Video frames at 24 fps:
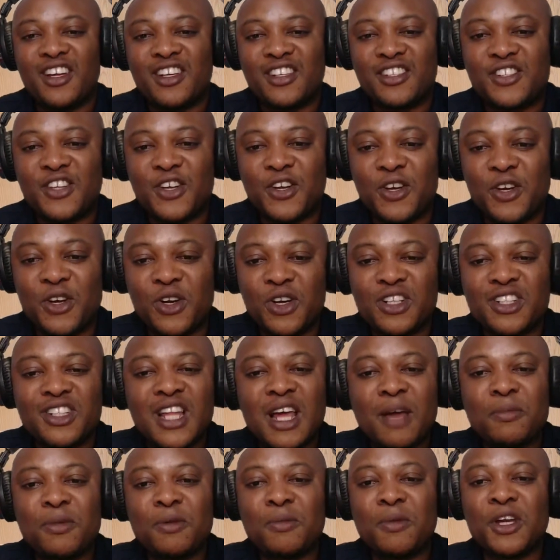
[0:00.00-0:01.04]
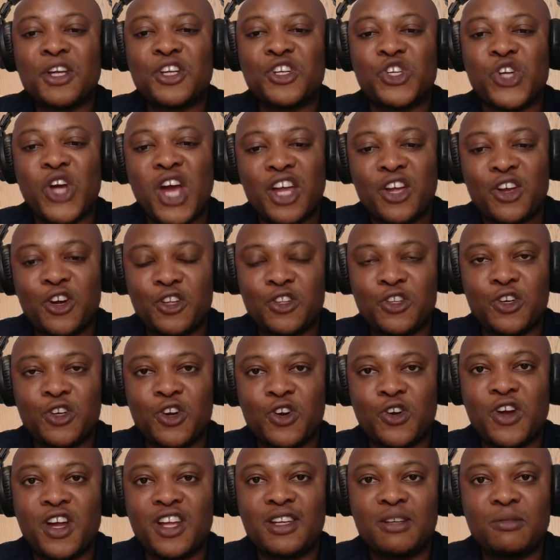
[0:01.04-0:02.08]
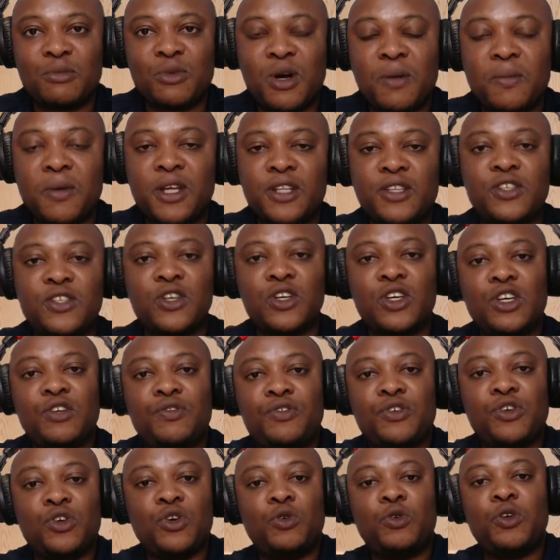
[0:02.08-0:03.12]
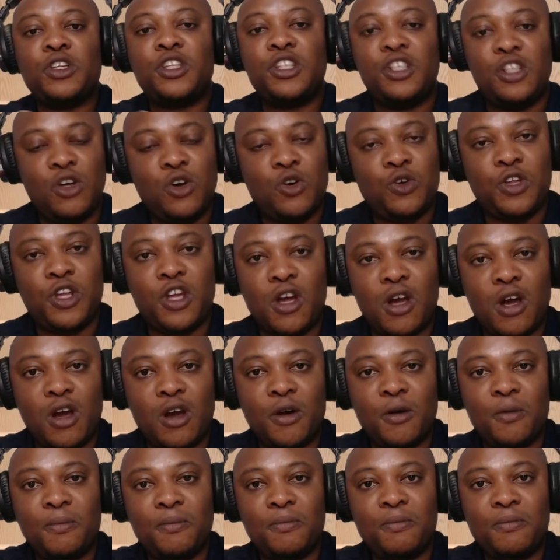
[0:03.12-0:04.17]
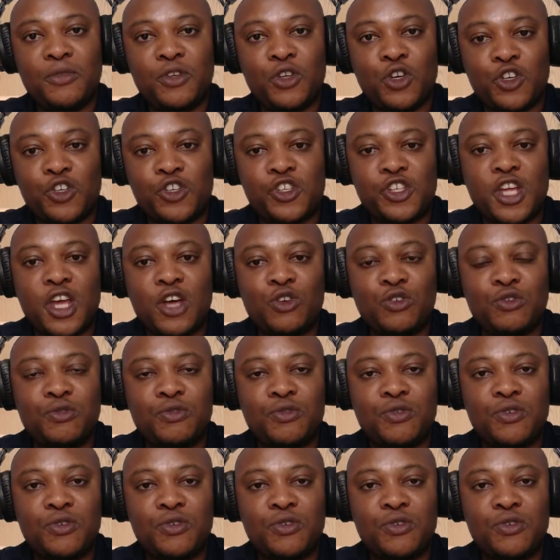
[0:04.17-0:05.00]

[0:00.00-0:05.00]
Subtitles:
so let me make sure I got it correctly, Mohammed. So if you already own a home yourself,